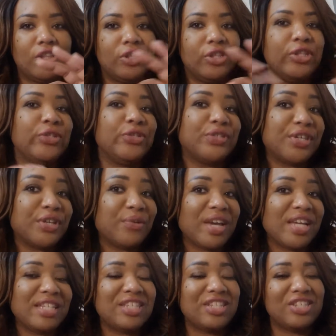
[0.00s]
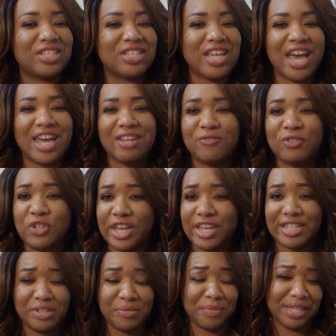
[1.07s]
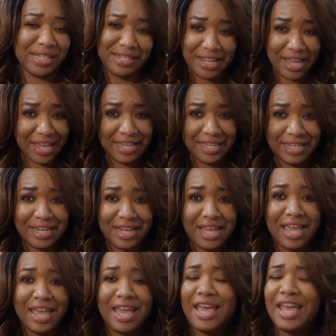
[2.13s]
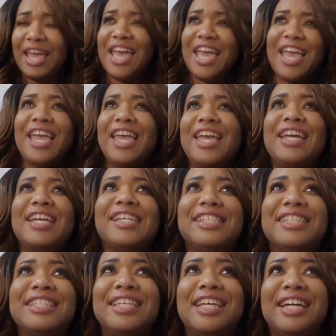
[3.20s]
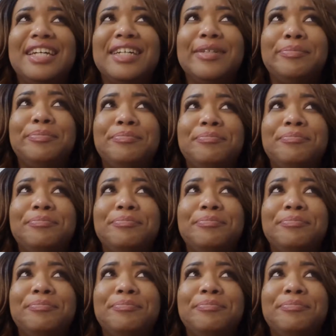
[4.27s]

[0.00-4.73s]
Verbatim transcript: losing weight to just kind of trying to maintain, and um,